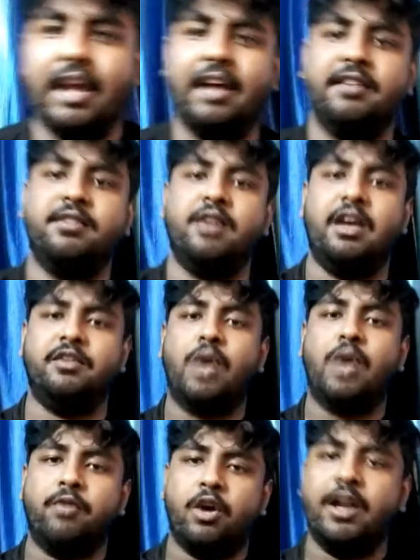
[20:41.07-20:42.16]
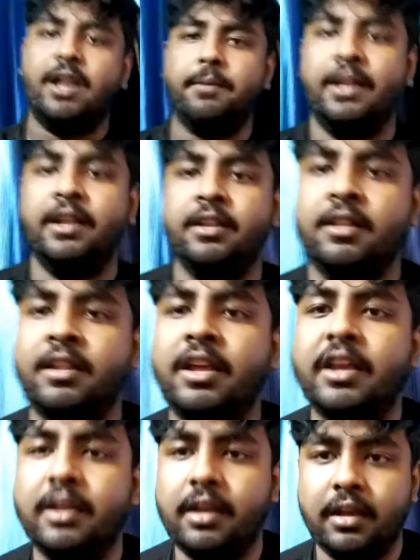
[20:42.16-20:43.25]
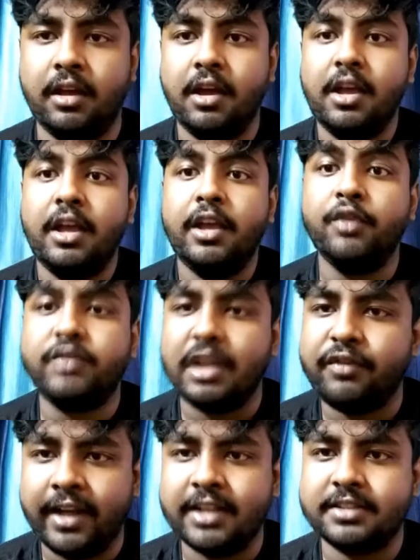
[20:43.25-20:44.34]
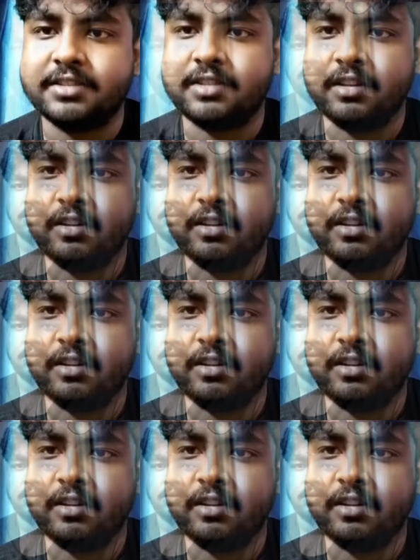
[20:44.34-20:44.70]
As we have already been in the UCL finals.